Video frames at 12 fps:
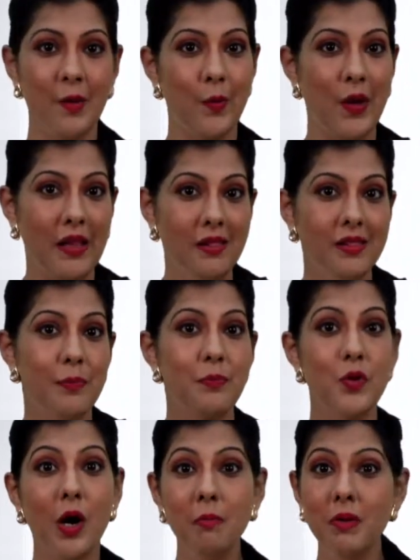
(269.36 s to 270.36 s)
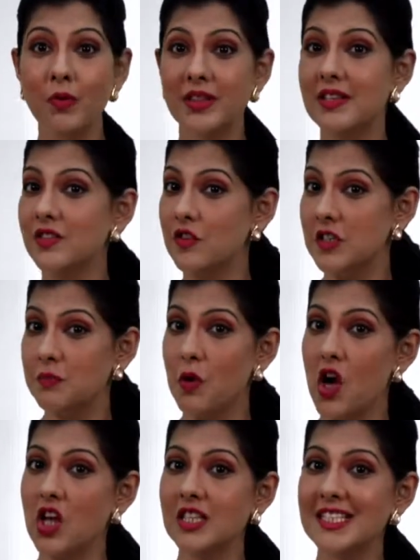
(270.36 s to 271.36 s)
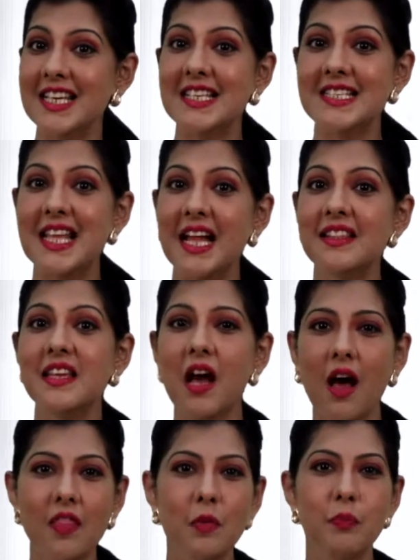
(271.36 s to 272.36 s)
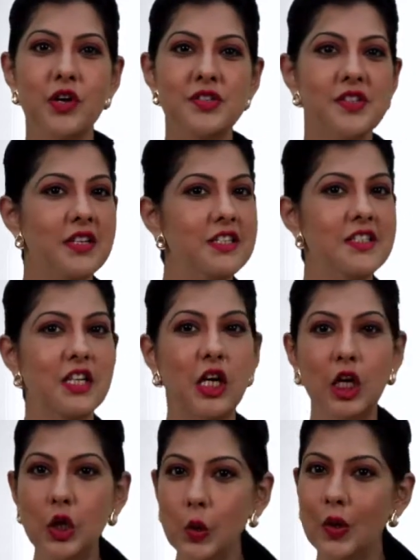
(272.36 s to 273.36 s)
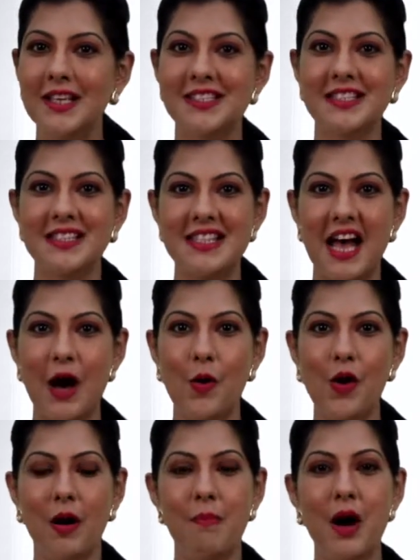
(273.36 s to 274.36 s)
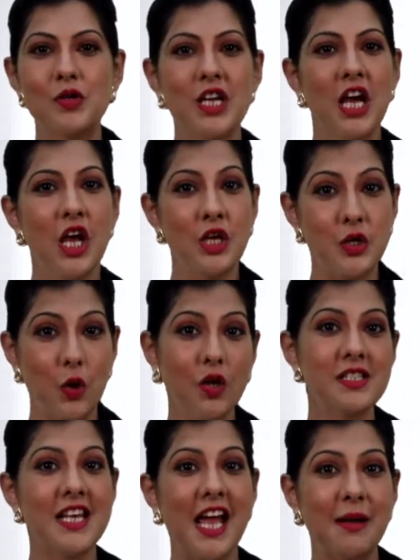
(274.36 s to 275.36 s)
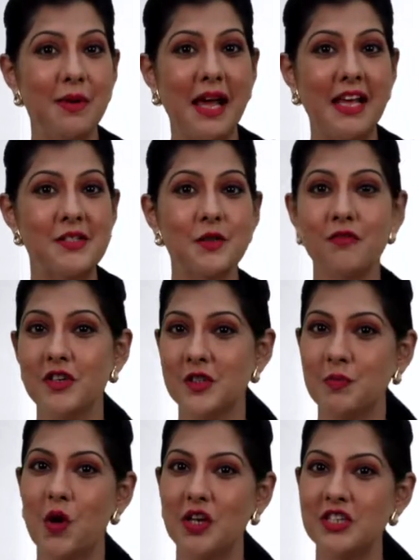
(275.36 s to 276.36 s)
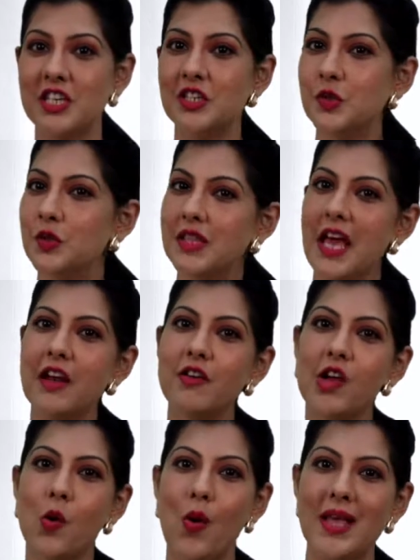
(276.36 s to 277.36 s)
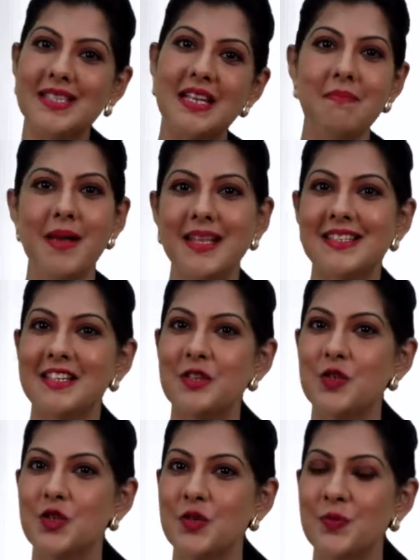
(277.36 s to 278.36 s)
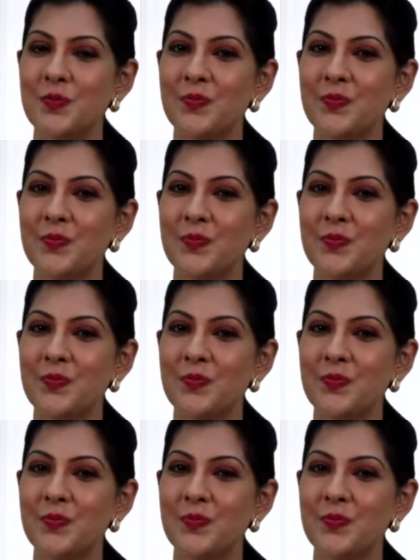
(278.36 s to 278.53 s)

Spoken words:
Well, the problem with this response is that the other person is clueless now about your timelines of responding to their request and message.